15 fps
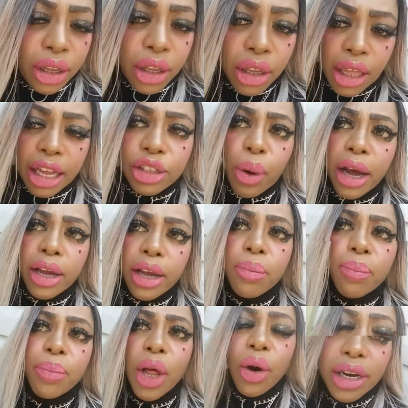That's why you're
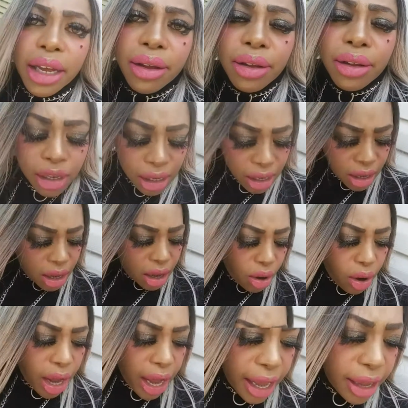bloated.
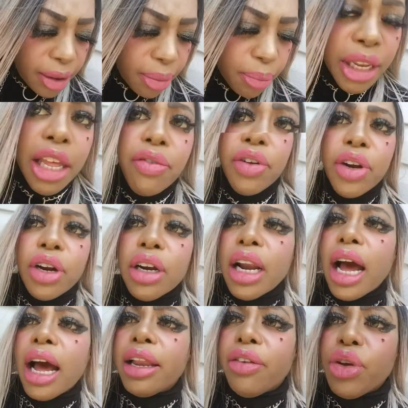Okay, believe it or not, if